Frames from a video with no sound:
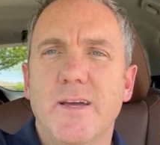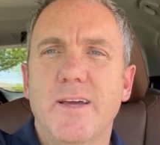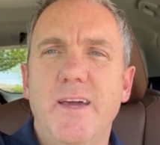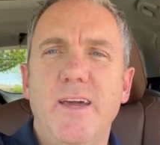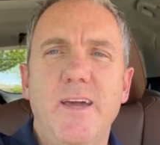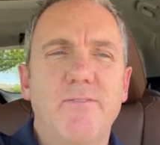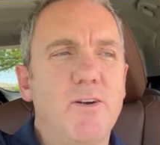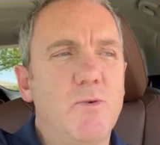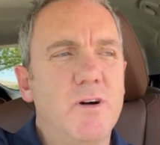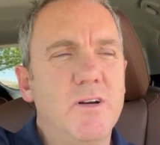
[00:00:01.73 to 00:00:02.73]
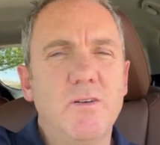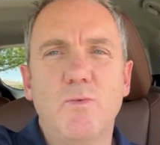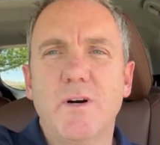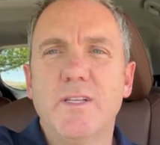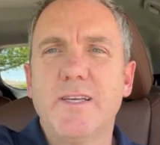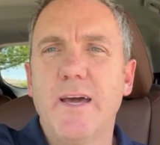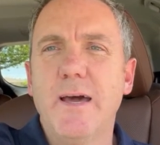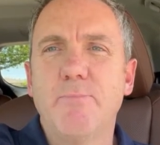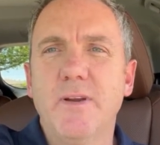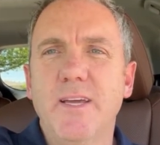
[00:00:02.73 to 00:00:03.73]
Hey everyone, what's
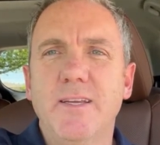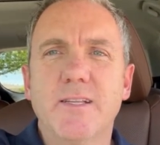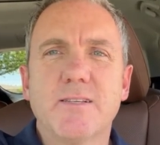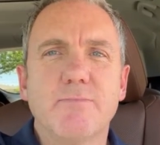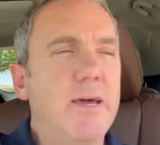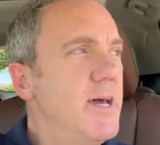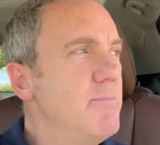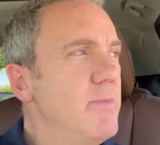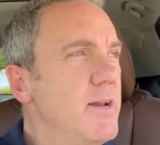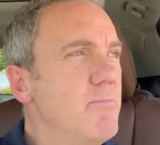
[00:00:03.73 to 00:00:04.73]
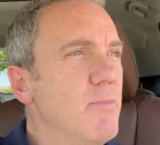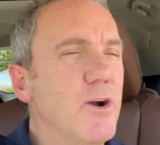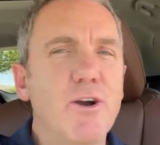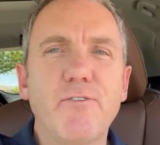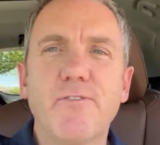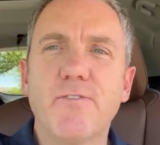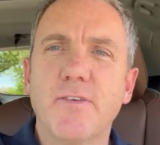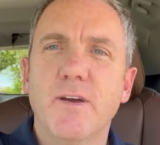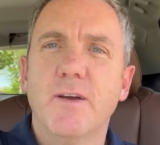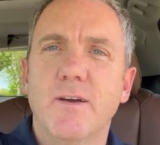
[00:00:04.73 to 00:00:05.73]
happening? It's Mad Money Murph
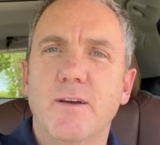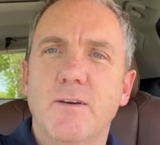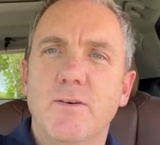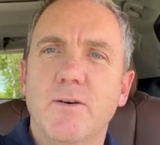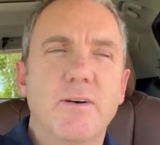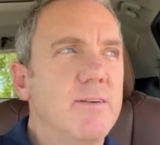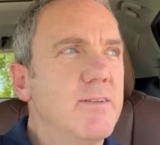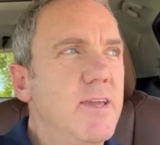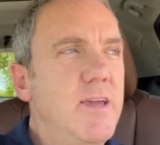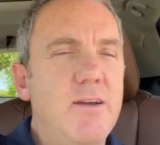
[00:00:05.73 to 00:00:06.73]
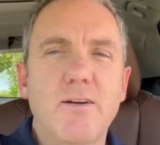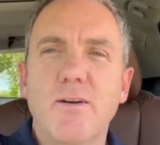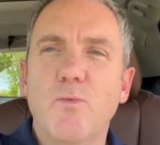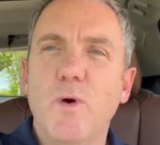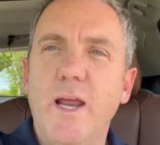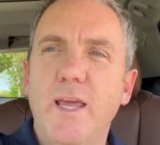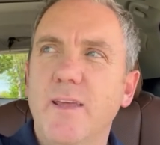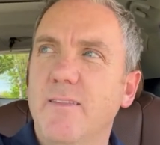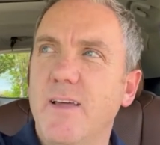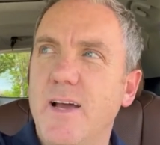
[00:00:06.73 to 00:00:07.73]
here waiting
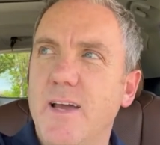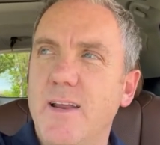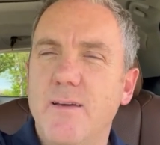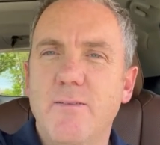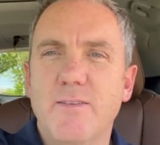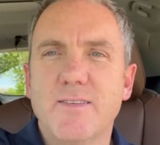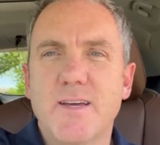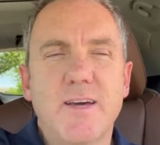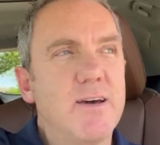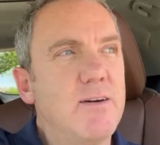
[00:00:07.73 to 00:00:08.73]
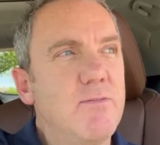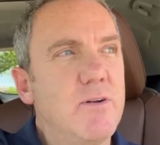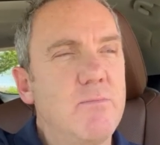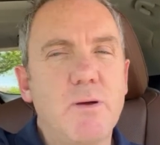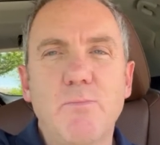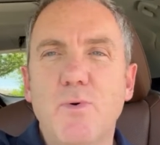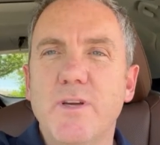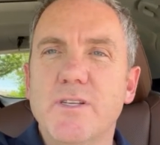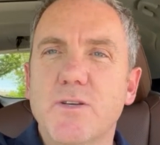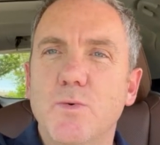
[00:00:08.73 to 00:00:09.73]
in line at one of my
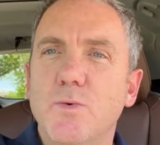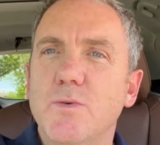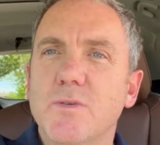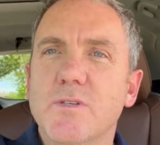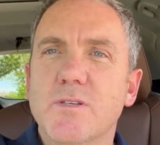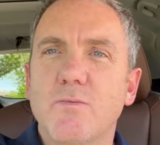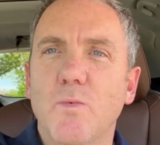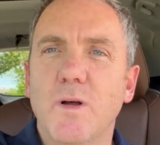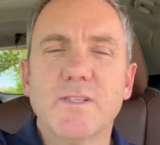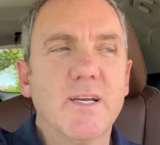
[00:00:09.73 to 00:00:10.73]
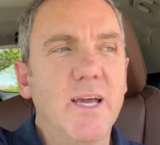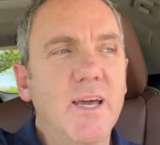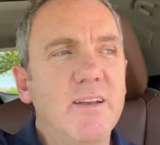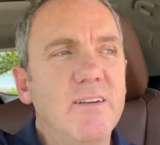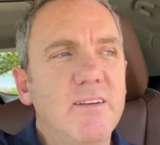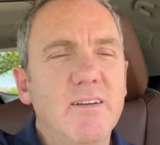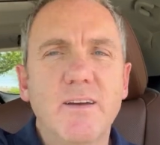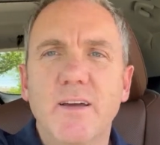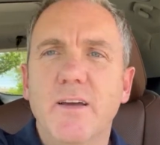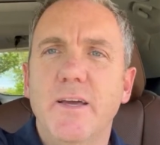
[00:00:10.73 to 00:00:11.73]
boys' schools once again.
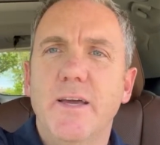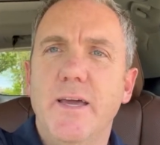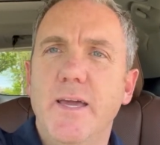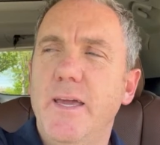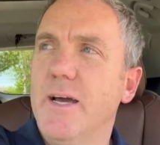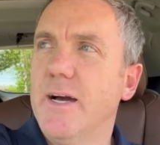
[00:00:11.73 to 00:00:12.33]
Hey,